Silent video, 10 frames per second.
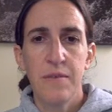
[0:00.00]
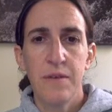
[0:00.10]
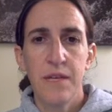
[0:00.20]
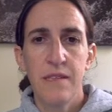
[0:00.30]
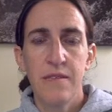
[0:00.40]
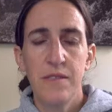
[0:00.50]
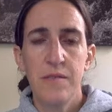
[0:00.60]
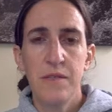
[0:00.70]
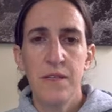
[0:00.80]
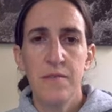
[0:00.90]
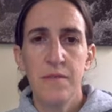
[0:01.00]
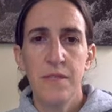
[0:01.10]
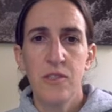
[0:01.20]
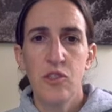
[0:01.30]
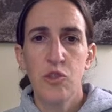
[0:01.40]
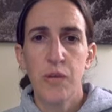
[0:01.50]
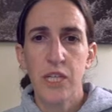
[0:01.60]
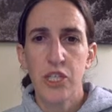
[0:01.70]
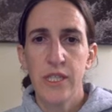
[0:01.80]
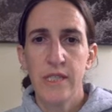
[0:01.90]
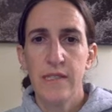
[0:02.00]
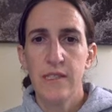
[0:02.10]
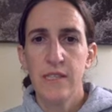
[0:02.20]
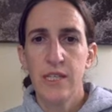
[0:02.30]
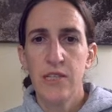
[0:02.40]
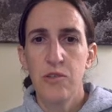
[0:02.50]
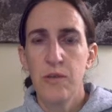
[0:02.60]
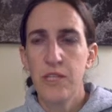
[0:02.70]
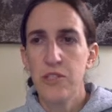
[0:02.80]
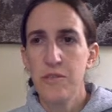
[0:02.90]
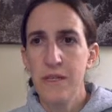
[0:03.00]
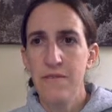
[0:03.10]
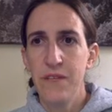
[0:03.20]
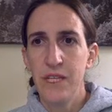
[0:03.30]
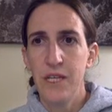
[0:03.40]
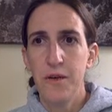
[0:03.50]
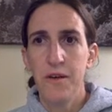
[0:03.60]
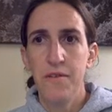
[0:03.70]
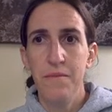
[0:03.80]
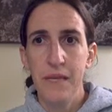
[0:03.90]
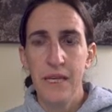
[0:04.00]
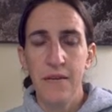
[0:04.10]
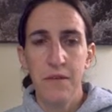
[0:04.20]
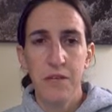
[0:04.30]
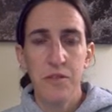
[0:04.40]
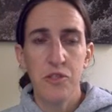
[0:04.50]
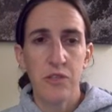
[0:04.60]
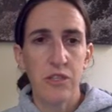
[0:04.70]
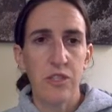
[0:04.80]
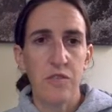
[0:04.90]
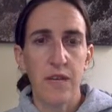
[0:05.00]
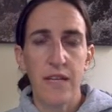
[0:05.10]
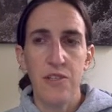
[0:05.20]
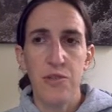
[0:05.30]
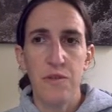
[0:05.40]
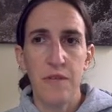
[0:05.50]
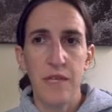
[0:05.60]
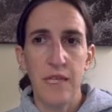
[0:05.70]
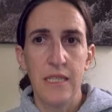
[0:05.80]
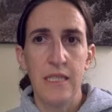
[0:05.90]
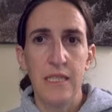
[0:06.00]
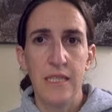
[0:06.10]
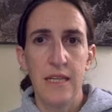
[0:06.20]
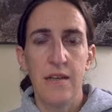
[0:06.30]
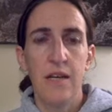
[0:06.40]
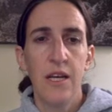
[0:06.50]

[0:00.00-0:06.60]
Okay, so this one comes with instructions. It's a quick 2-minute video of me giving you instructions for how to do everything in detail.